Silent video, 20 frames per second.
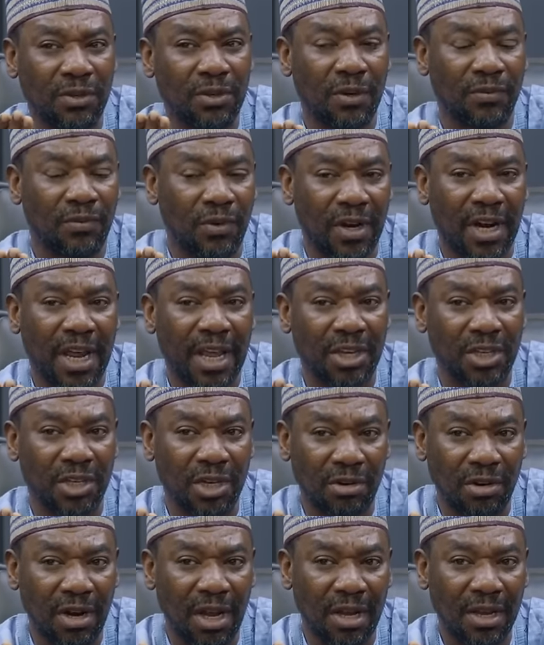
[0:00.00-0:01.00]
future for
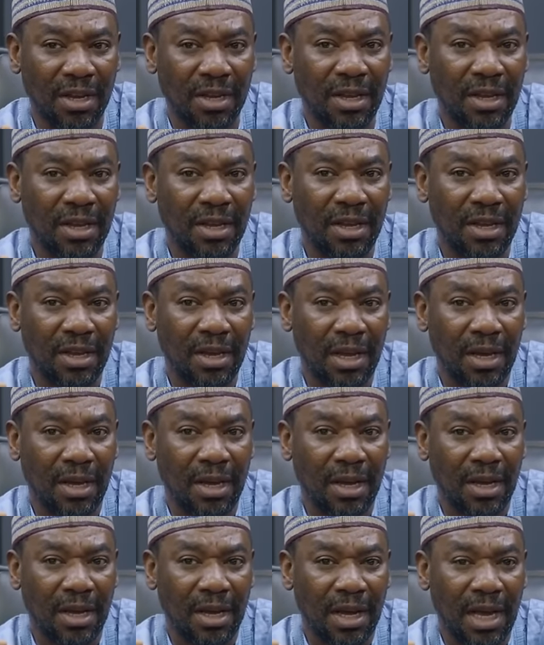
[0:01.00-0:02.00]
Nigeria.
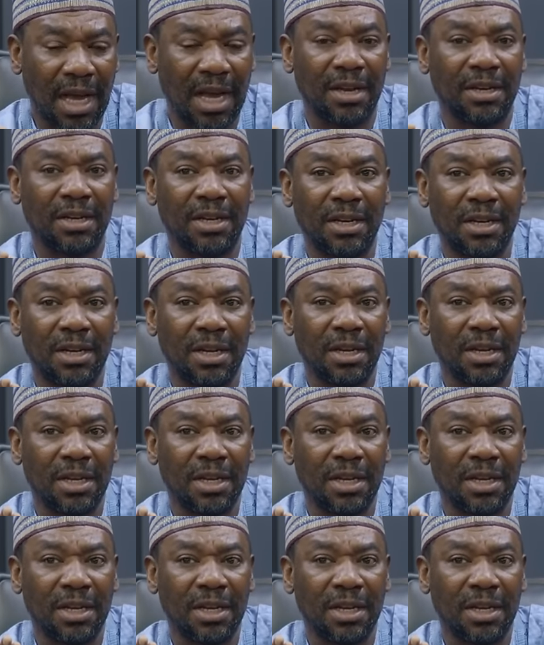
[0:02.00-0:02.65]
And